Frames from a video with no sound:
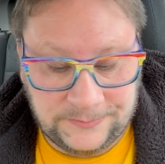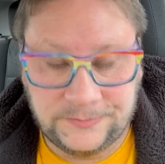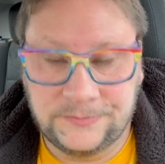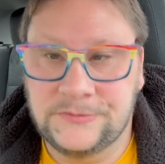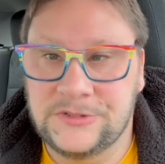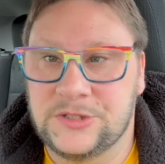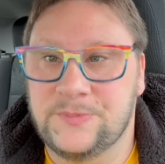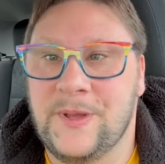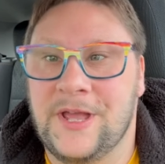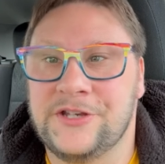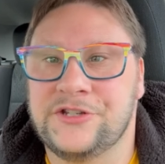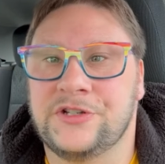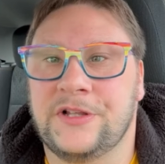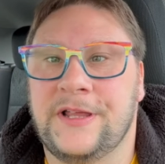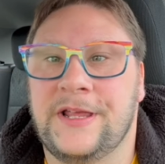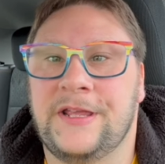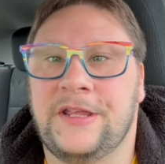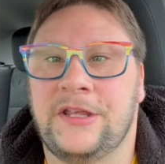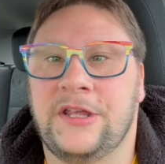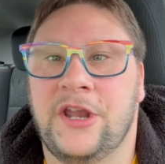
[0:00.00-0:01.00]

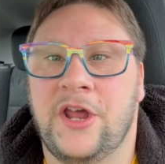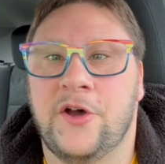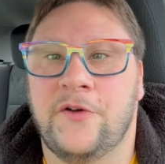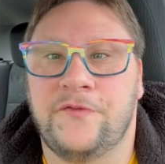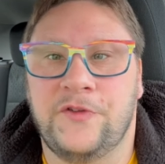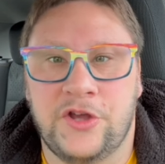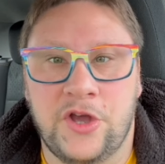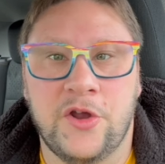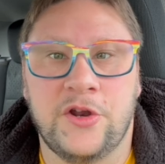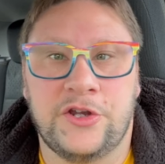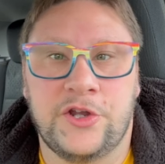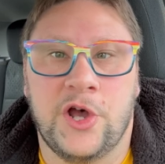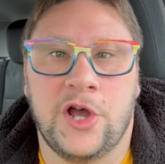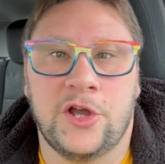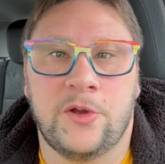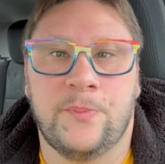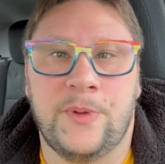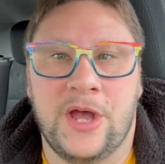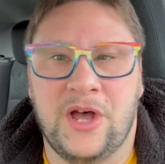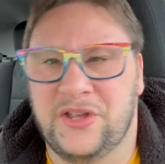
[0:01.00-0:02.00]
especially, you know, if you go to
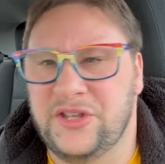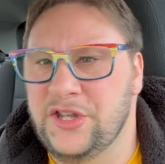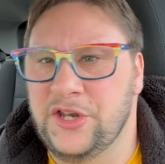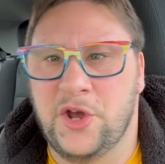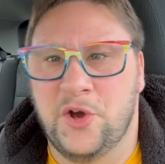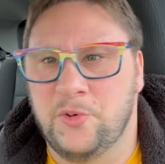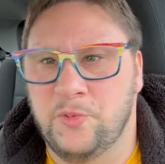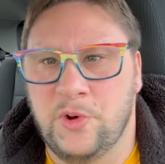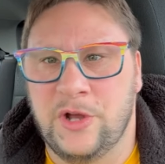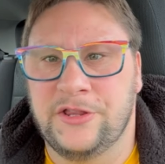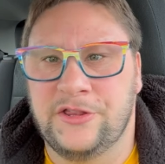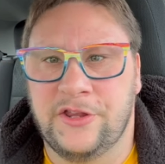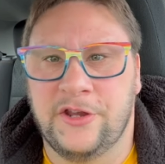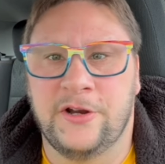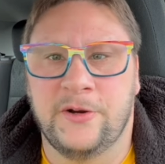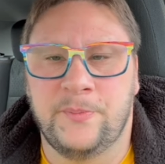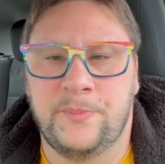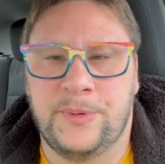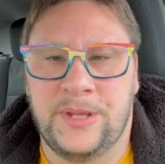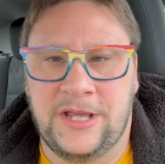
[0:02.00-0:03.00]
Taco Bell, you don't want
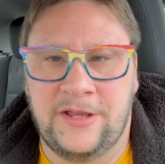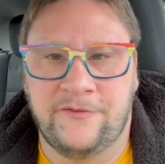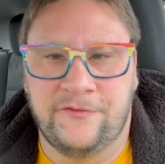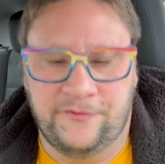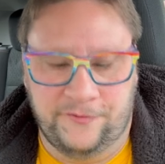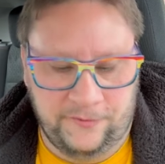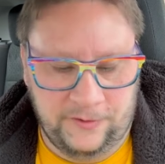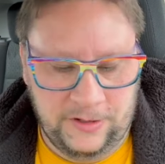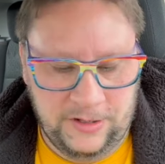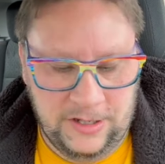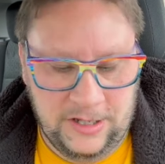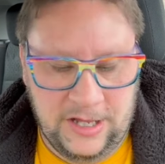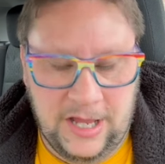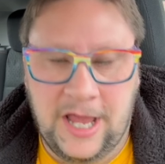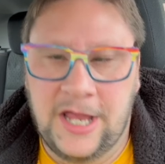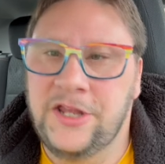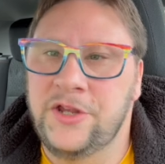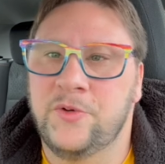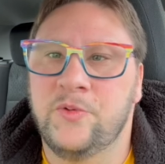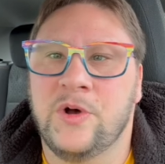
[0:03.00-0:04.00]
their beef
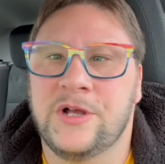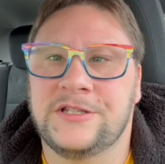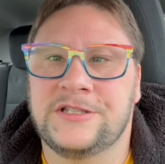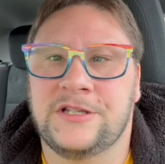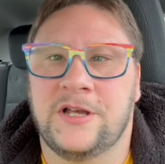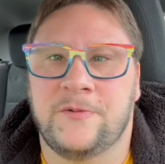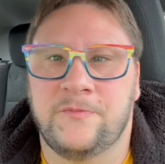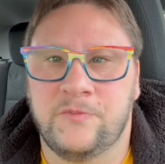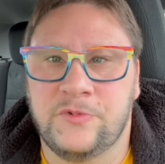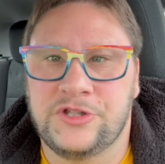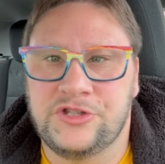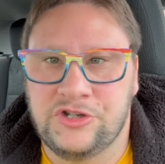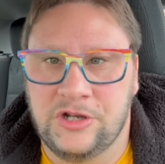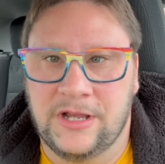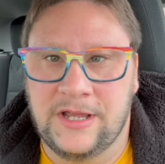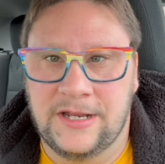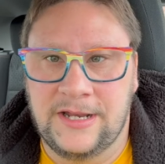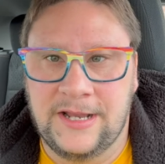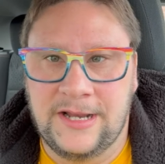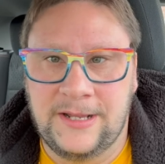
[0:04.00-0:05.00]
and you want something with
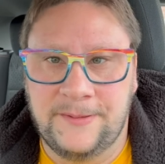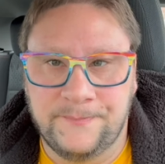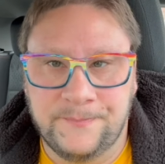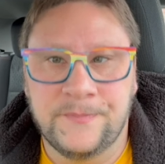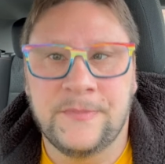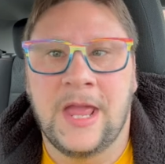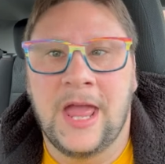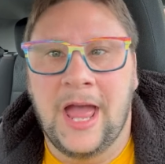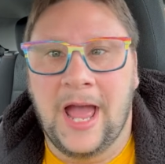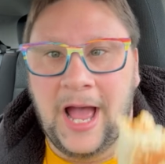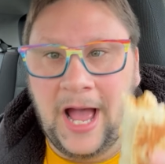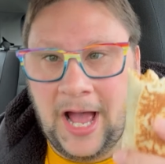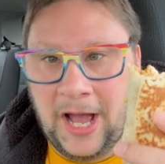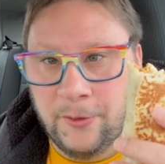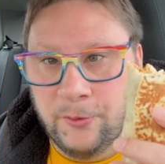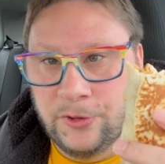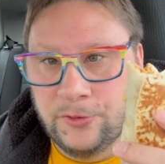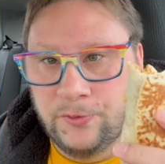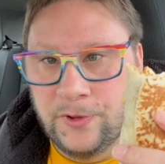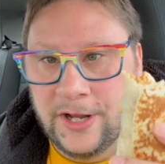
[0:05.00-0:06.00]
chicken in it, I
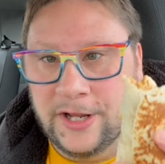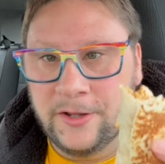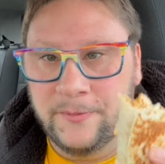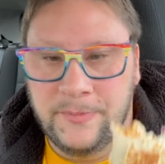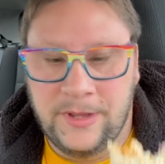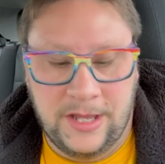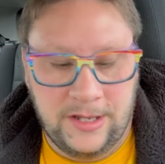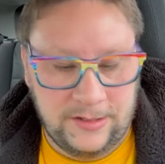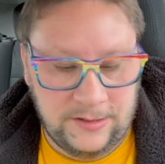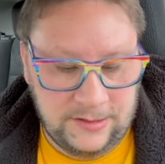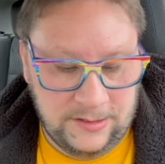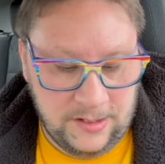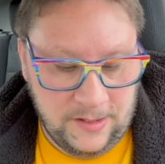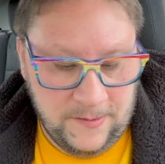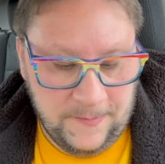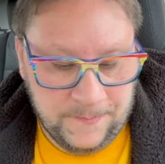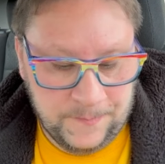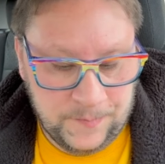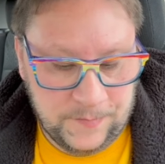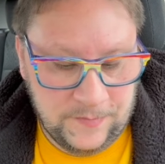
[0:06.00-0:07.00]
would recommend
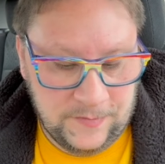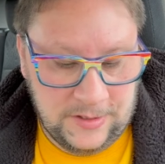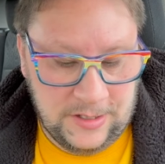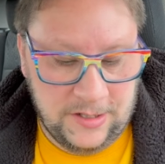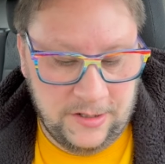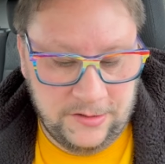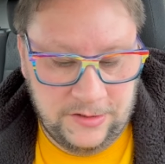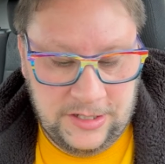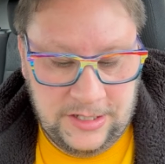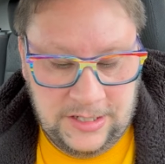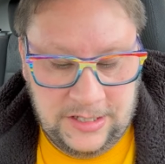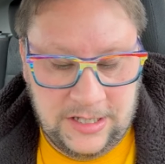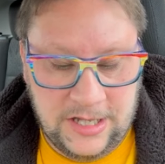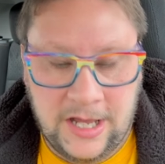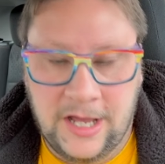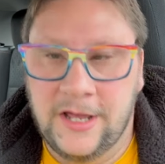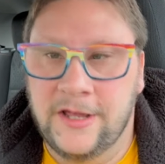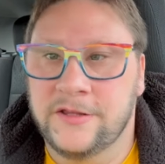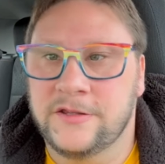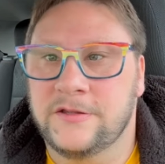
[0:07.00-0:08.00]

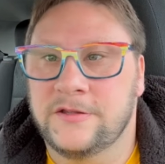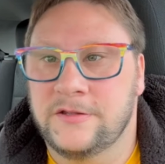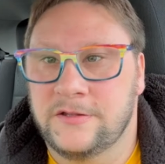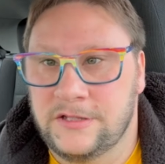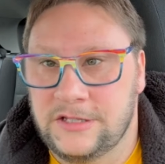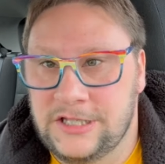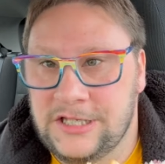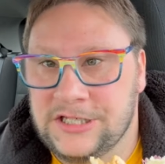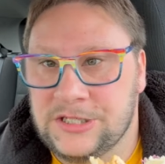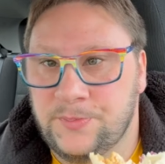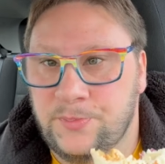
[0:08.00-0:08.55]
this